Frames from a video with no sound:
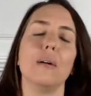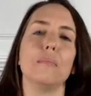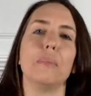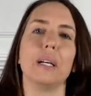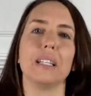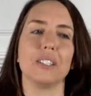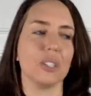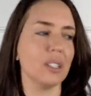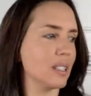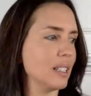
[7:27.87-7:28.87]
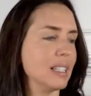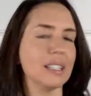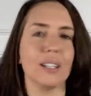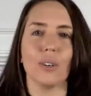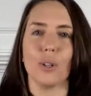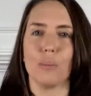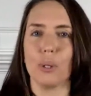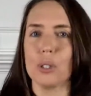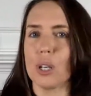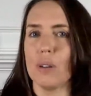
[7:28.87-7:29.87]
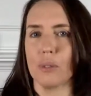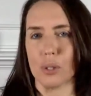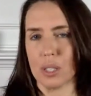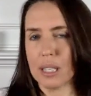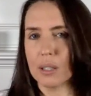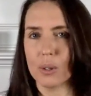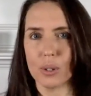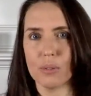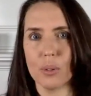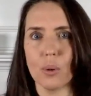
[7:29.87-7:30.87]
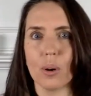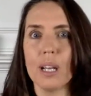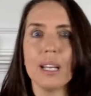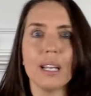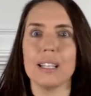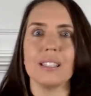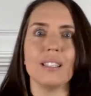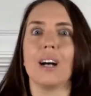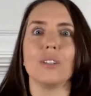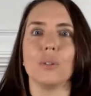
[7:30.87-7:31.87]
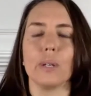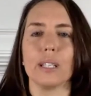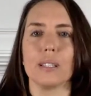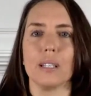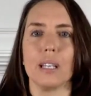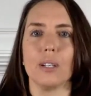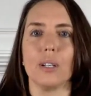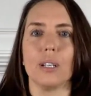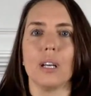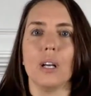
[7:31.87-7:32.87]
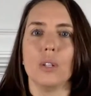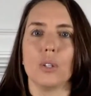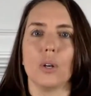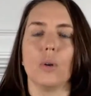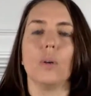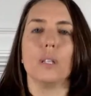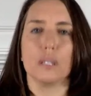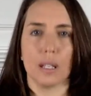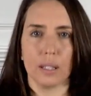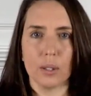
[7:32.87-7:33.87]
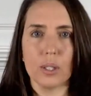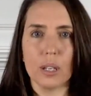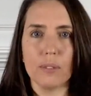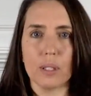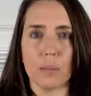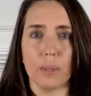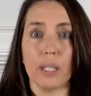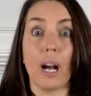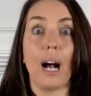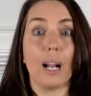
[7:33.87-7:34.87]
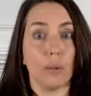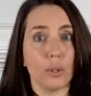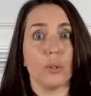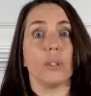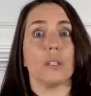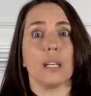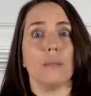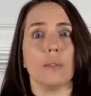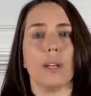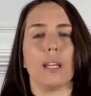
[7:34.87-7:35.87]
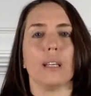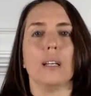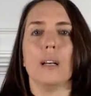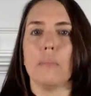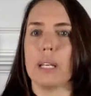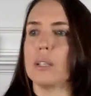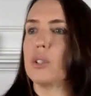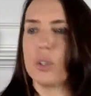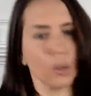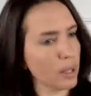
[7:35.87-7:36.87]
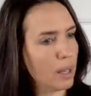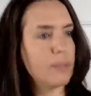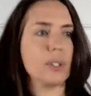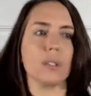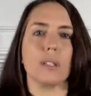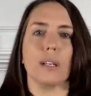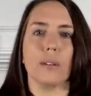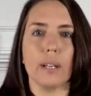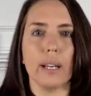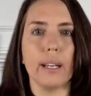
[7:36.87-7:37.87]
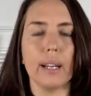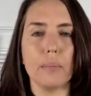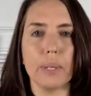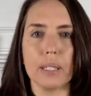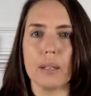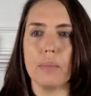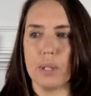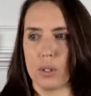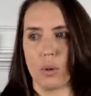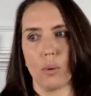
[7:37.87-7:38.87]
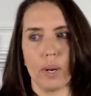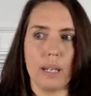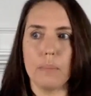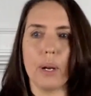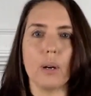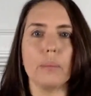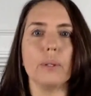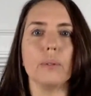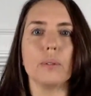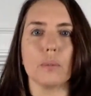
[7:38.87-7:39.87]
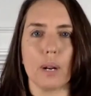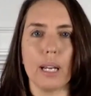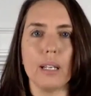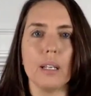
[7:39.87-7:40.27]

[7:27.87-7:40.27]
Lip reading: but just sitting there on the bookshelf or sitting there on the floor is not doing us any good. So a little self-discipline. I will do the same thing, because sure enough, just the other day, I picked up this great pair of boots, right?